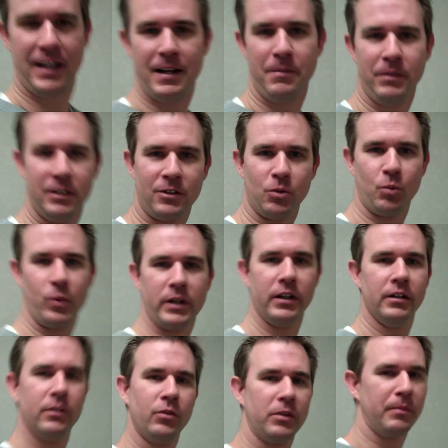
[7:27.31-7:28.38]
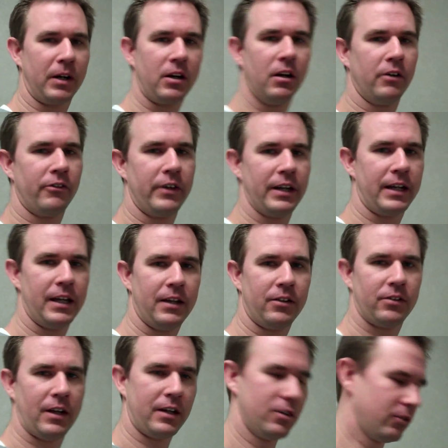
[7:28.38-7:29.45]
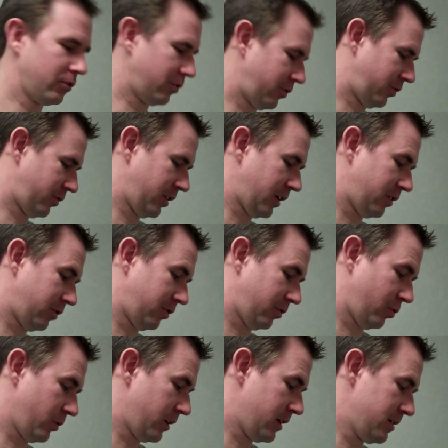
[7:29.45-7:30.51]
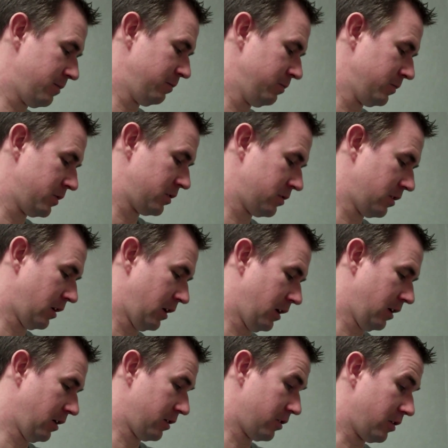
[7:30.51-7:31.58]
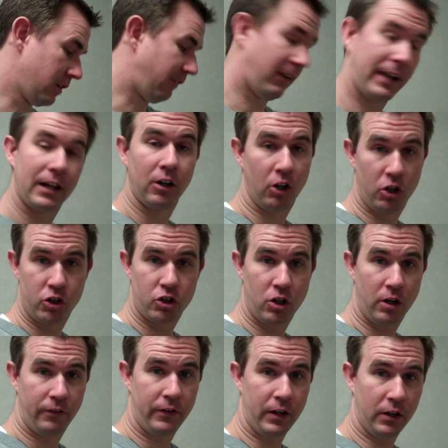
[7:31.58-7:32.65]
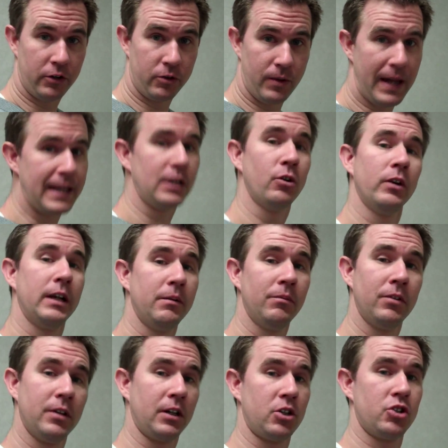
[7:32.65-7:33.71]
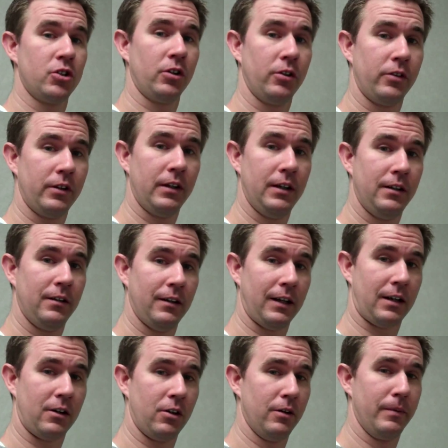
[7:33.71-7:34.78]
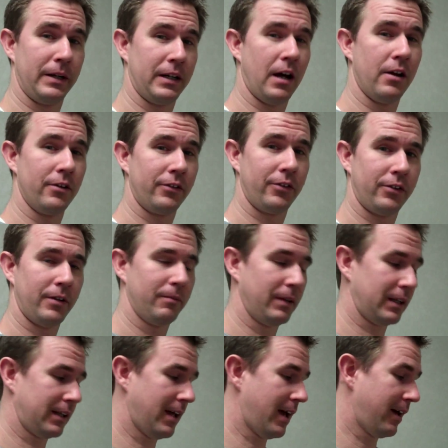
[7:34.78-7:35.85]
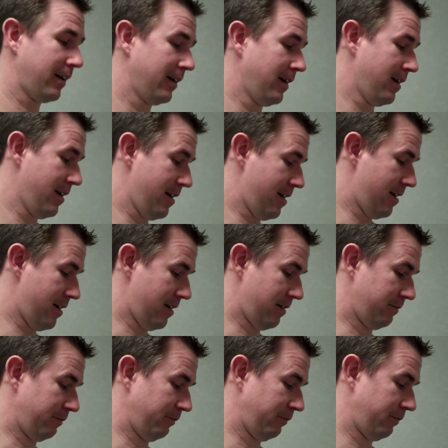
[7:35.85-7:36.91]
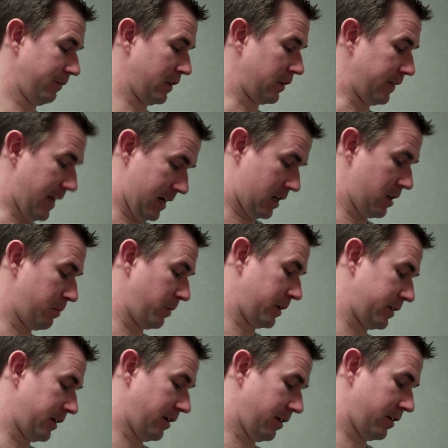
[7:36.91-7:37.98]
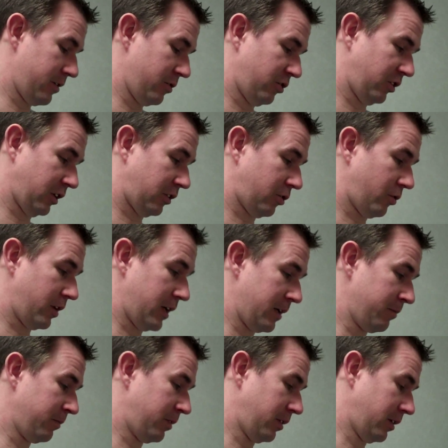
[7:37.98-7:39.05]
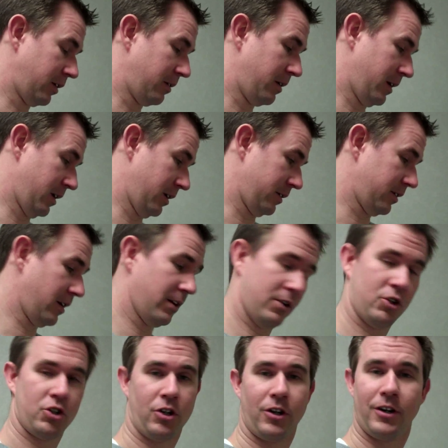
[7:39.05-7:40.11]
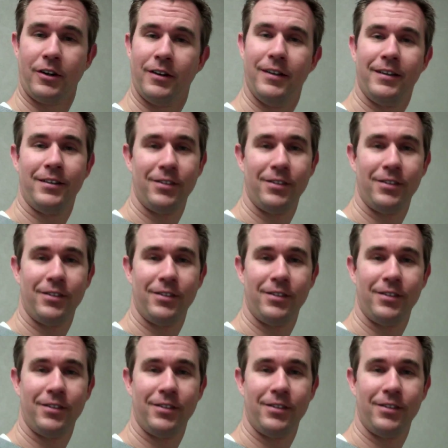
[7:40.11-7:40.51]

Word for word: I'm a little weird with my coffee, I guess. I use 6 creams. If I get a large coffee, I'll do 8 creams, 6 sugars in it, like go to McDonald's or something like that. On that cup right there, I use 6 creams and a ton of sugar.